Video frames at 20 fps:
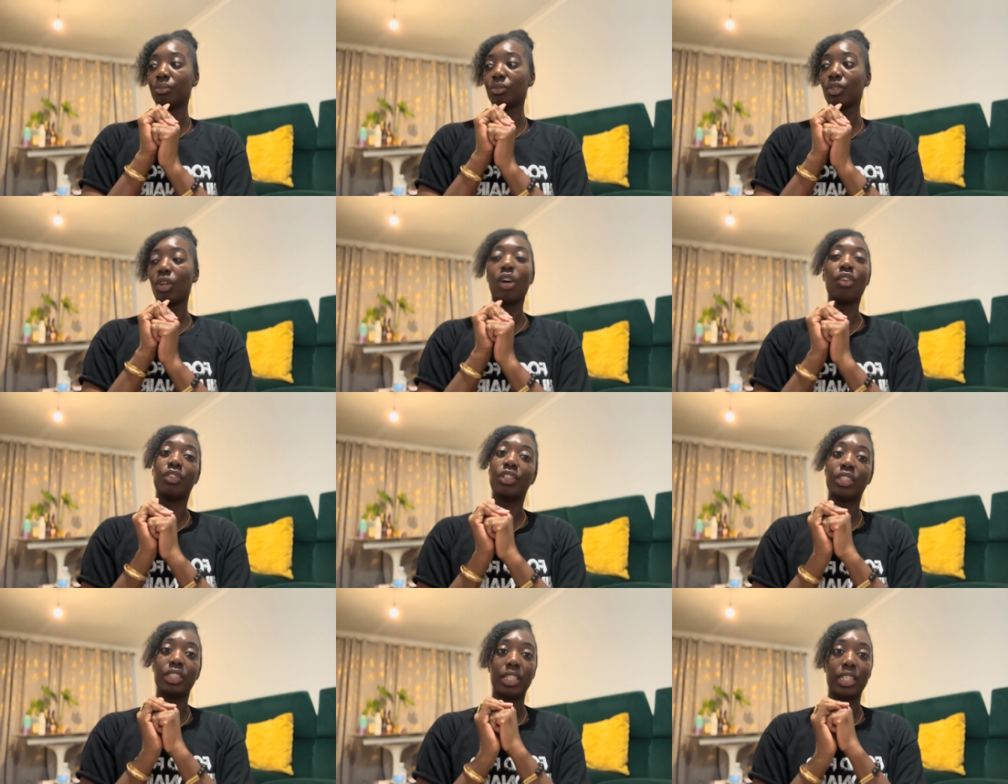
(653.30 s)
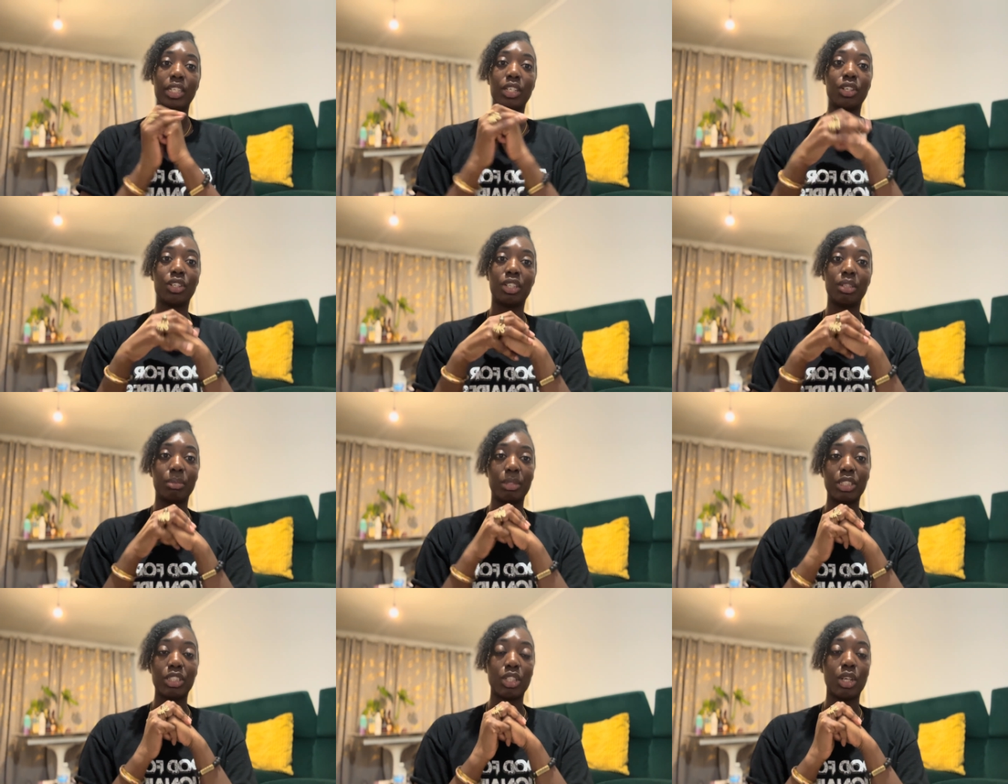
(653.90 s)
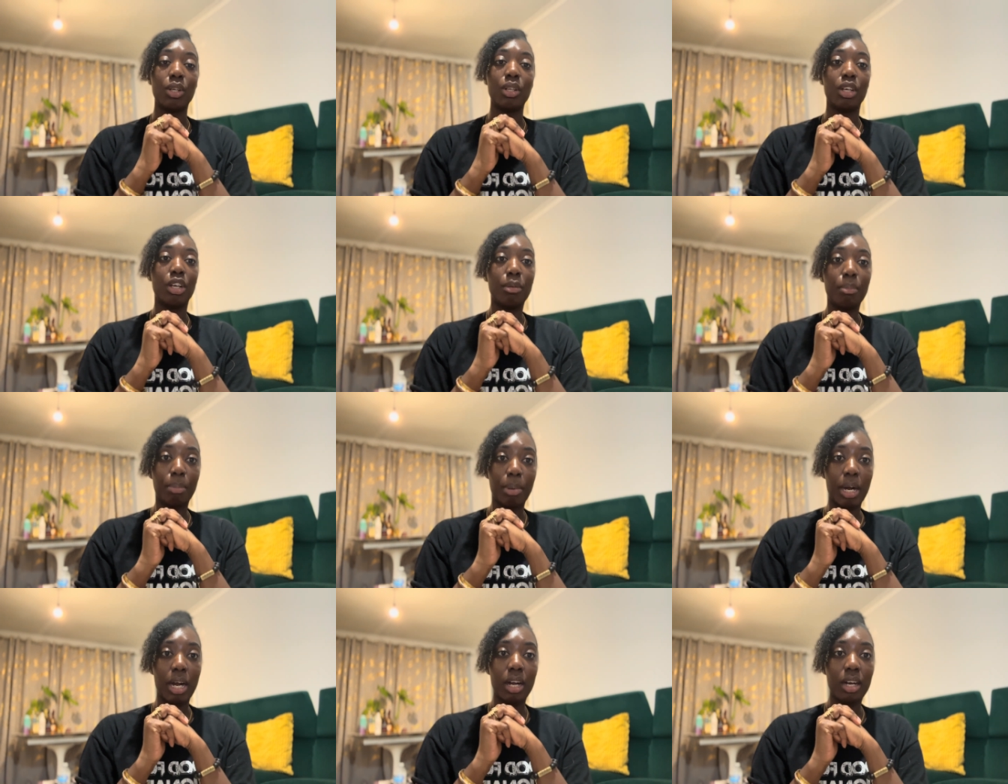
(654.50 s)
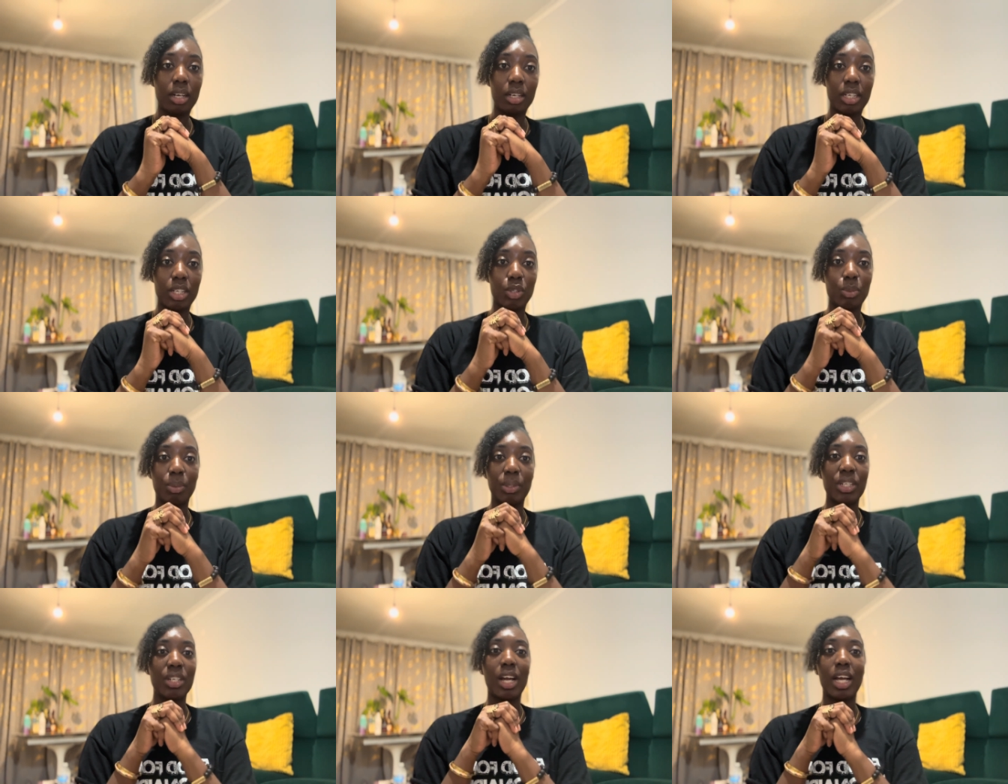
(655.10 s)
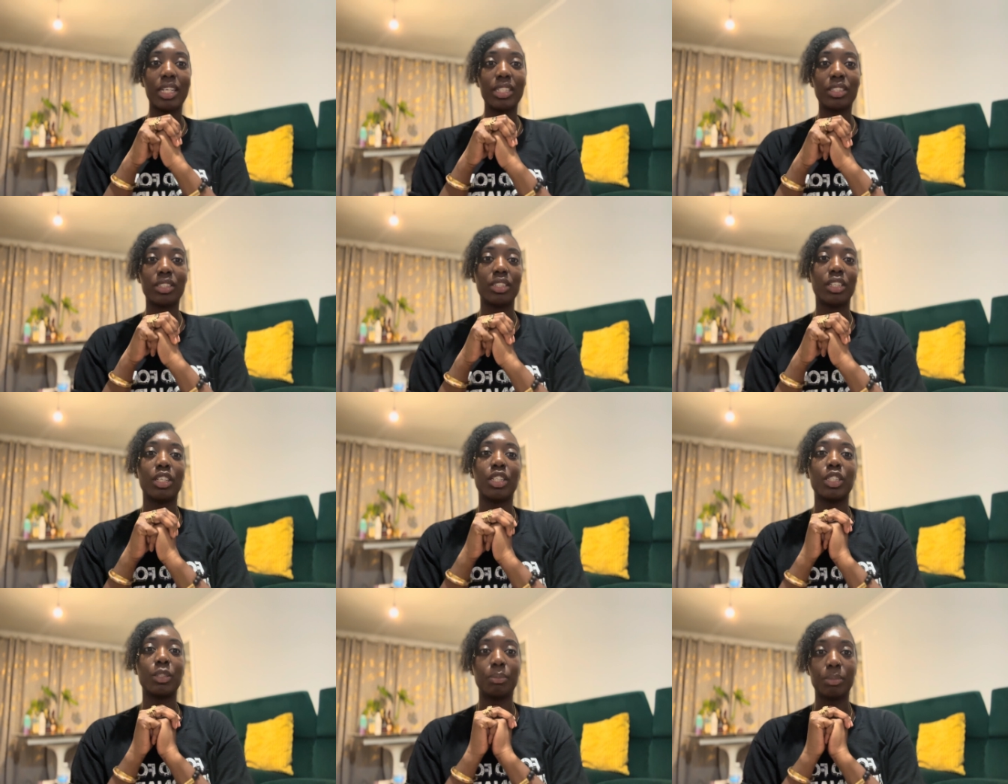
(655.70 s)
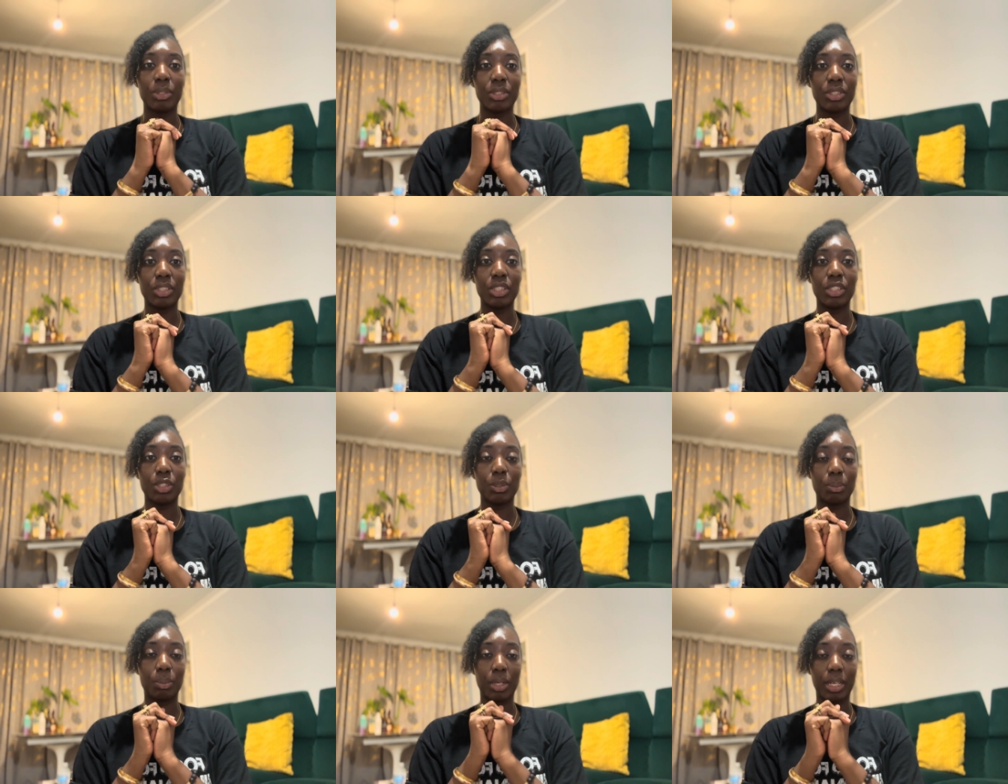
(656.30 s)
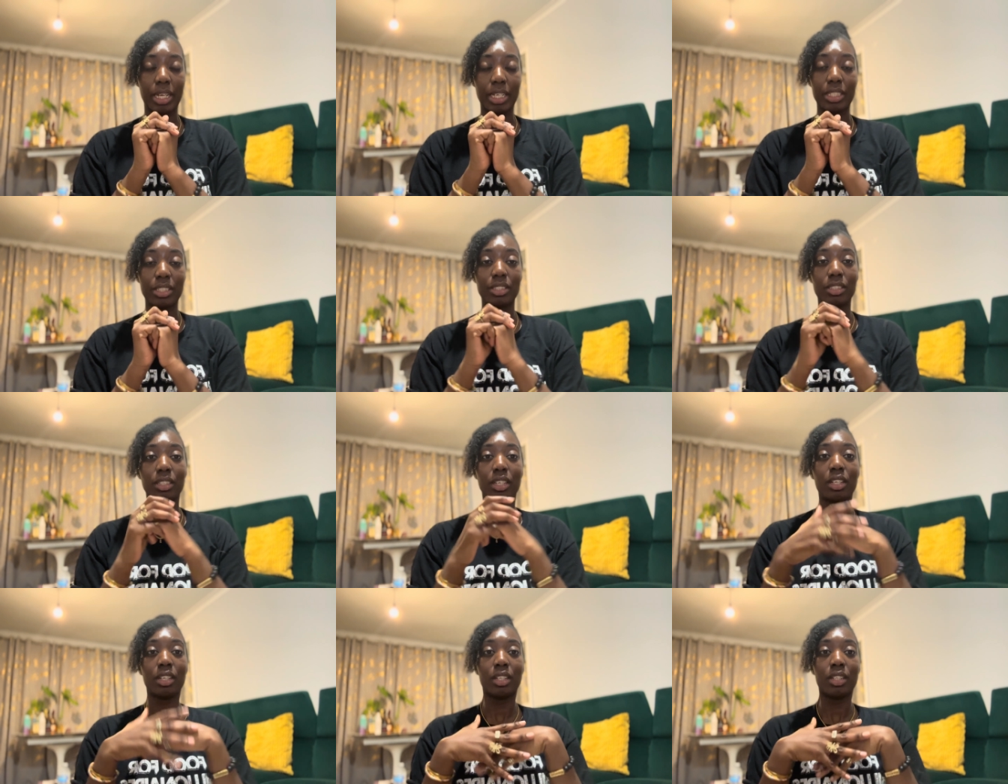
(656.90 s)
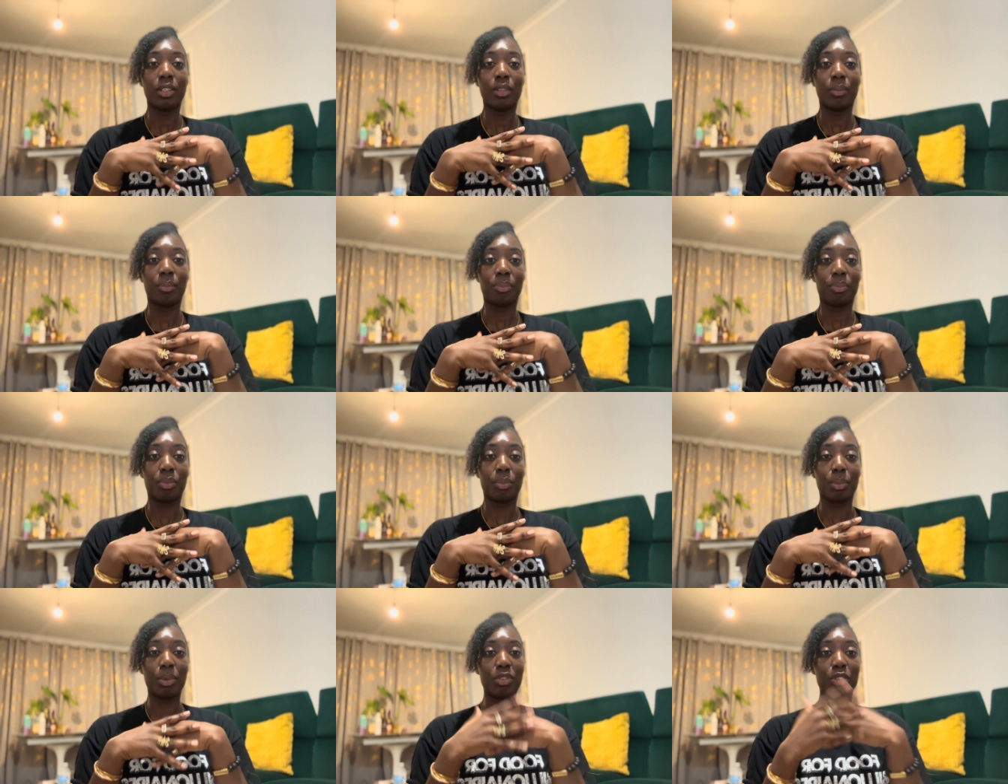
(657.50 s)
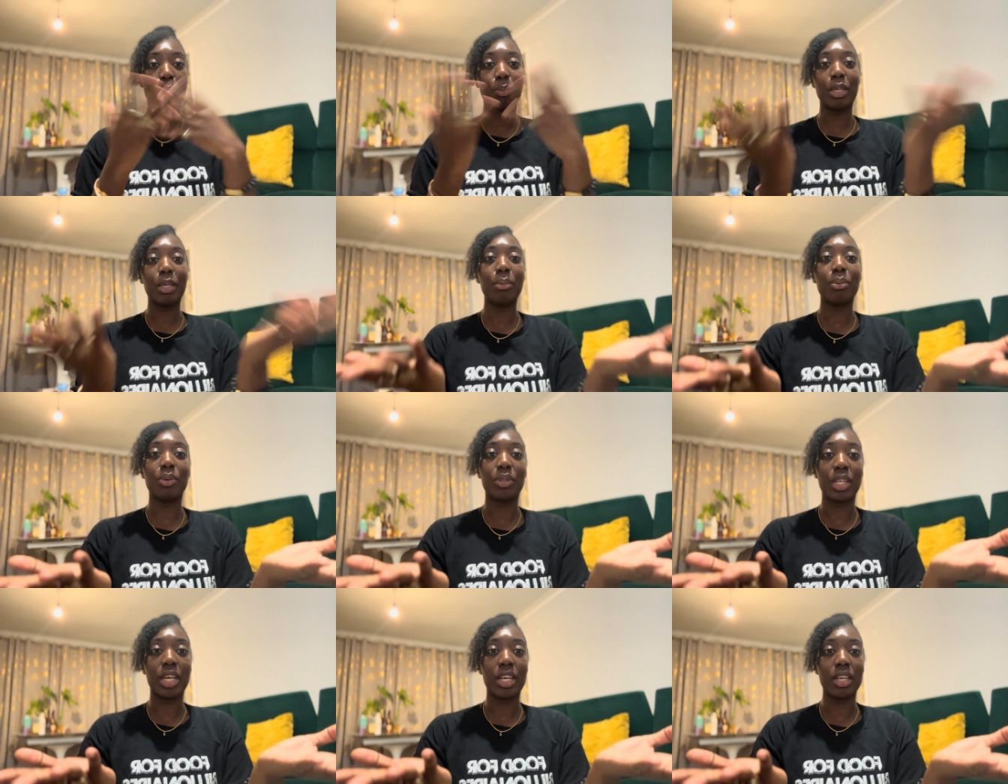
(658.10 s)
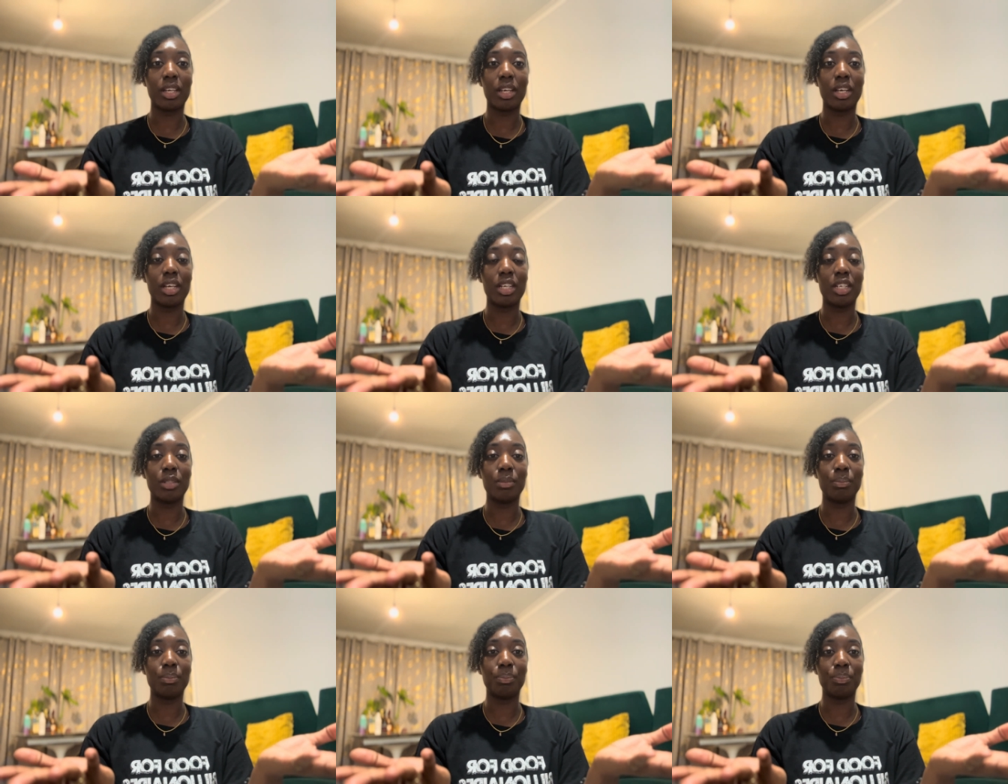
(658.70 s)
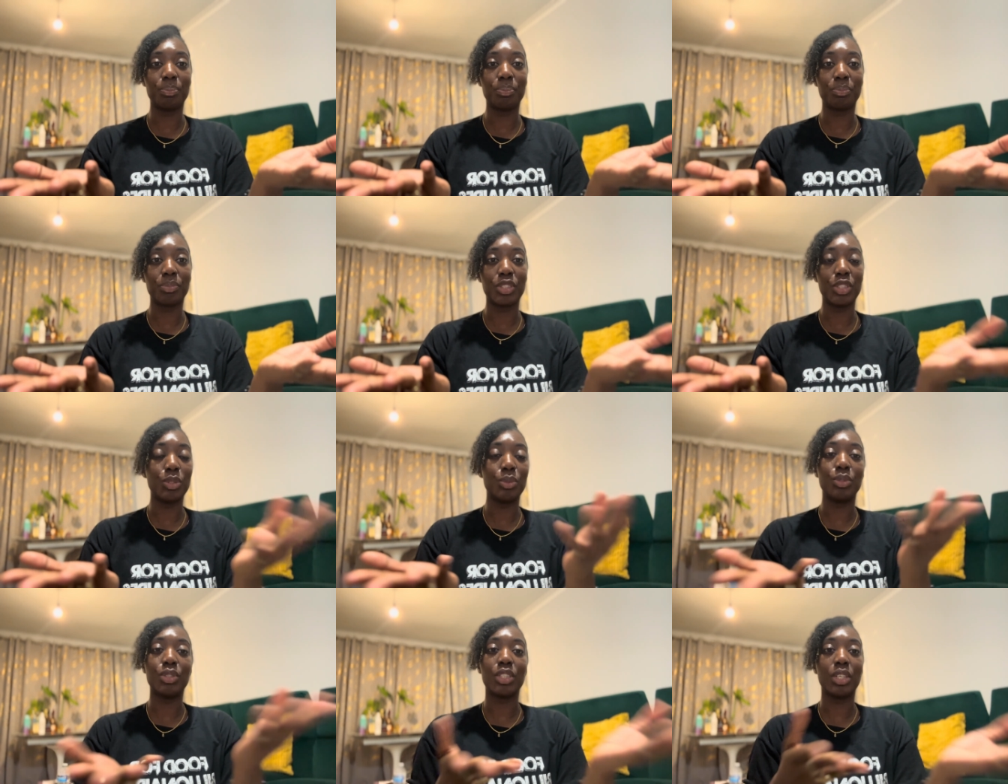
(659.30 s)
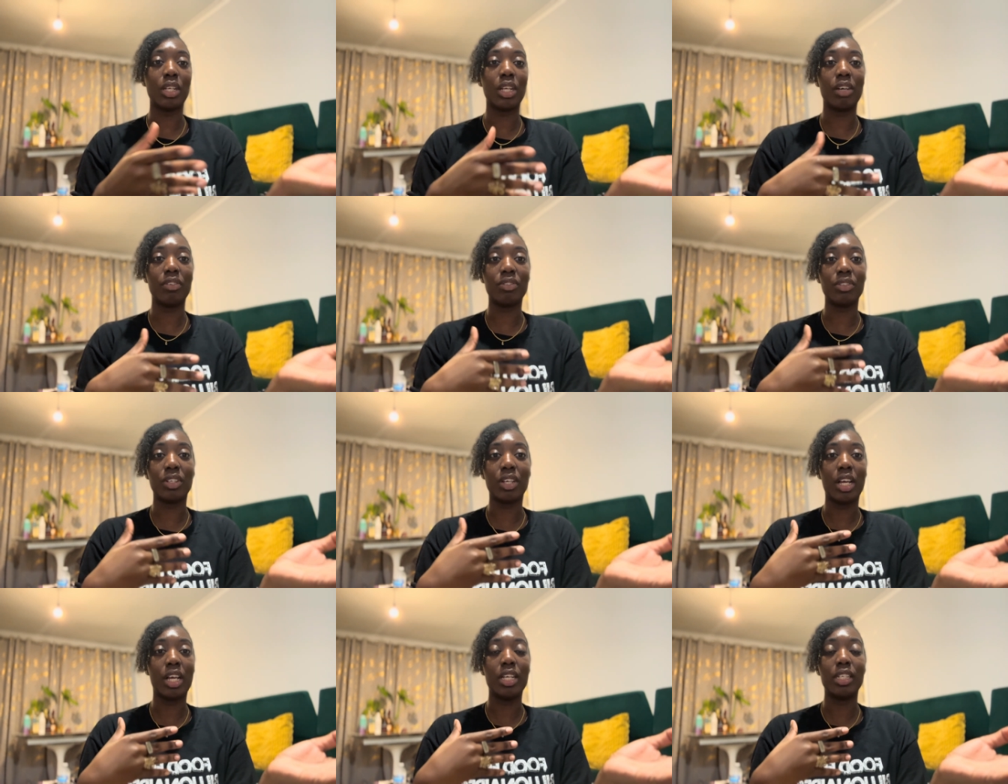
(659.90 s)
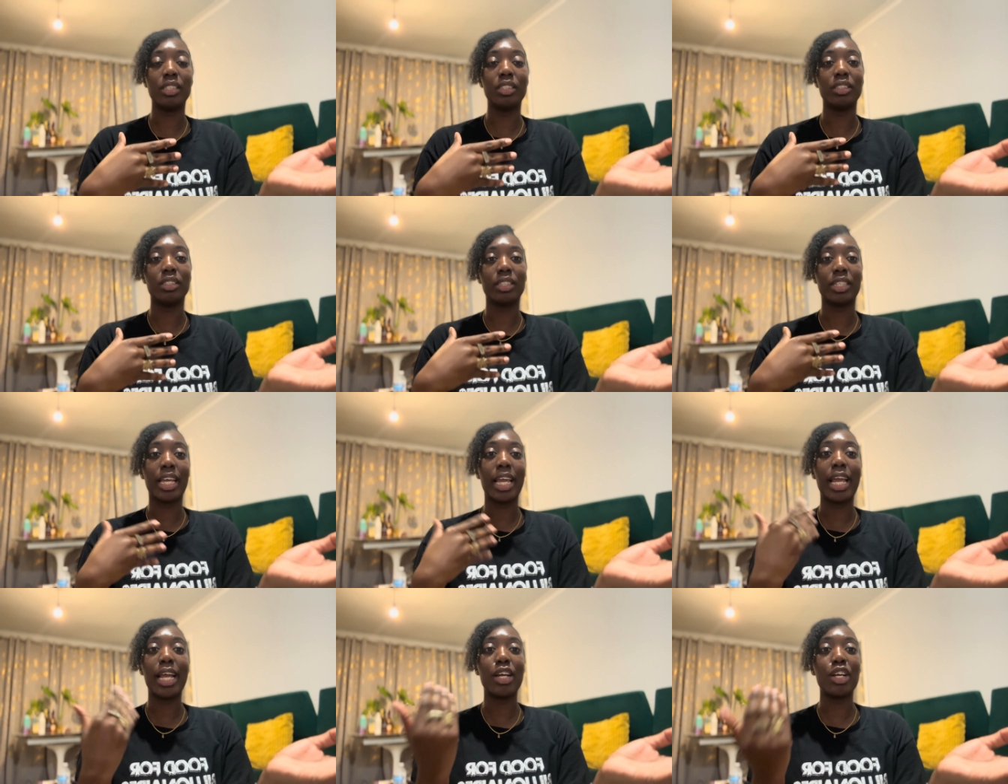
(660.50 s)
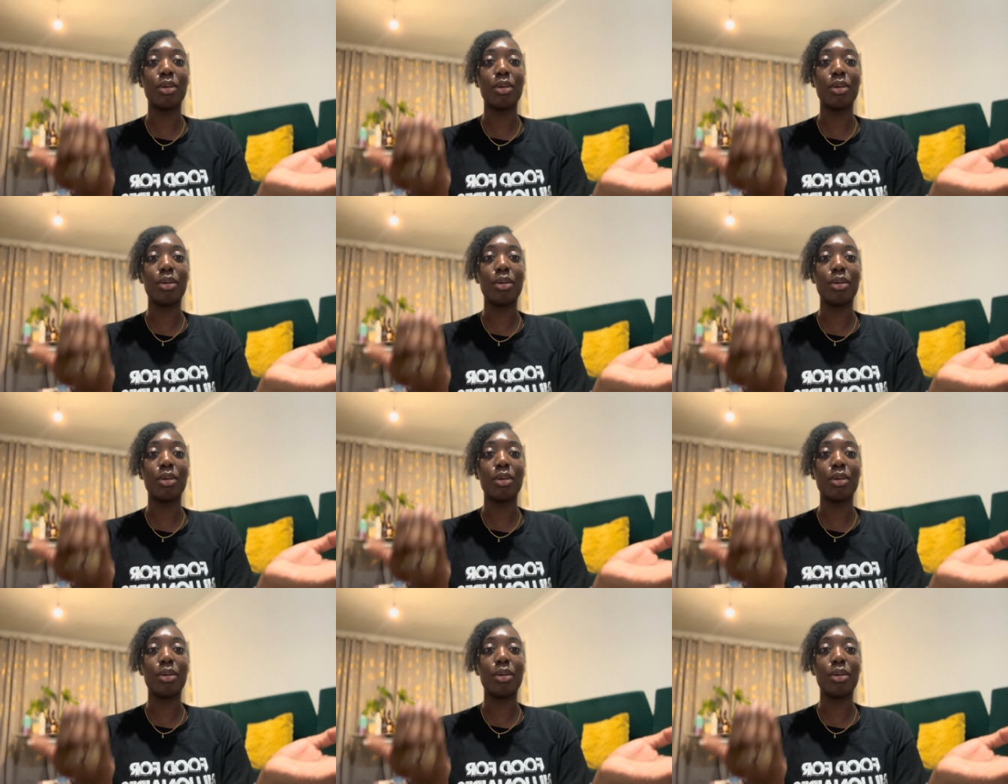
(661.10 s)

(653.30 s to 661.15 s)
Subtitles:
Obviously you're going to be solo, but it will be nice to experience the place with the people that you also love and care